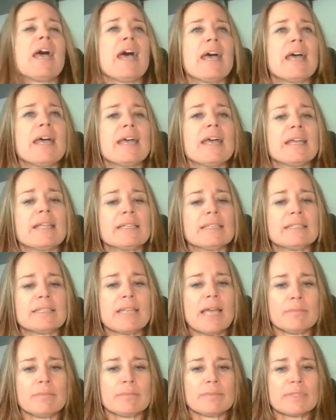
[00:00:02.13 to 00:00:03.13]
and
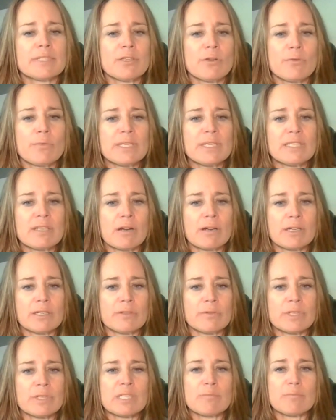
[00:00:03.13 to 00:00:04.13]
um, so we started
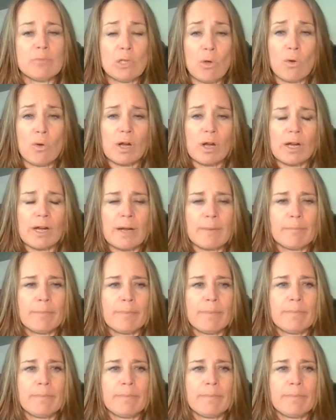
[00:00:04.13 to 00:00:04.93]
to explore